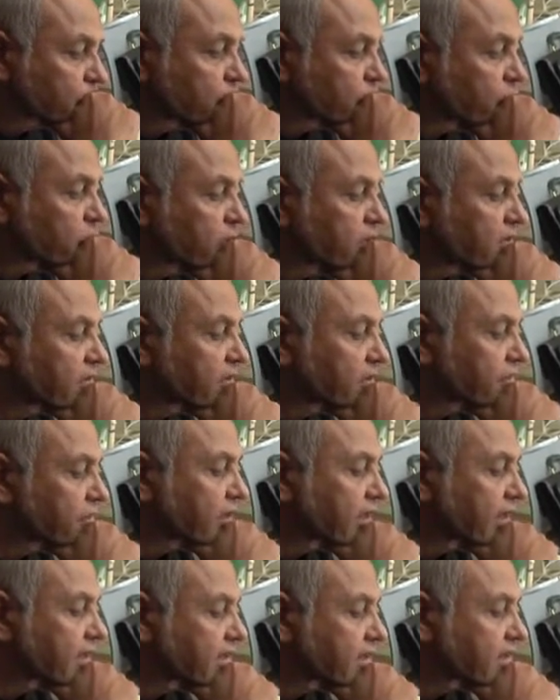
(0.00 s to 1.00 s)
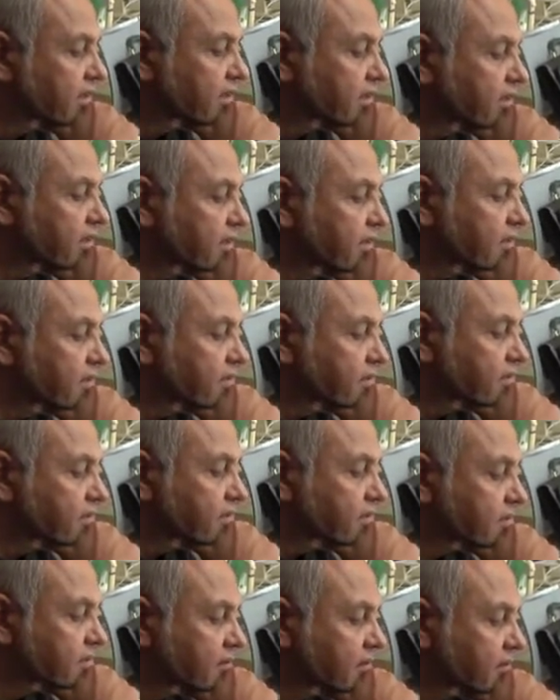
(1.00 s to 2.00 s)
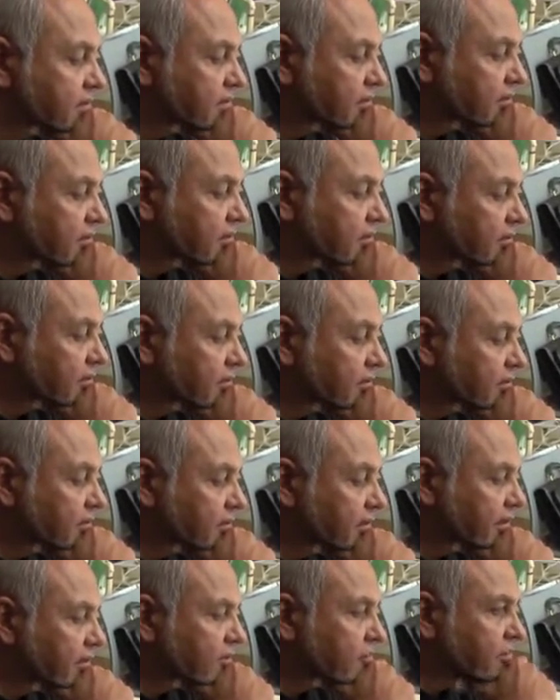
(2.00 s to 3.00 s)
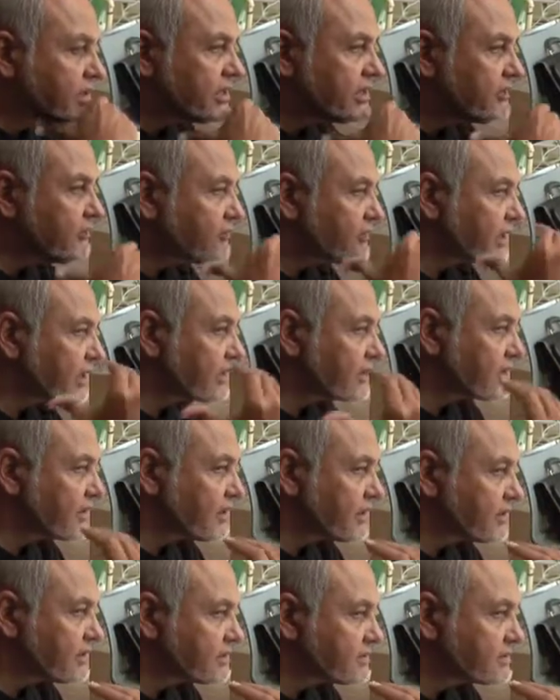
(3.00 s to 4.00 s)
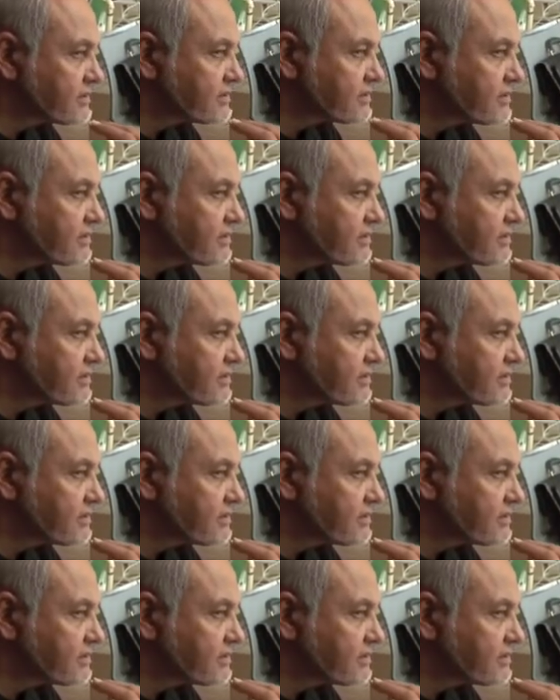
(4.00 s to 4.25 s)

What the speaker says: Well, the fractal is, there are many fractals.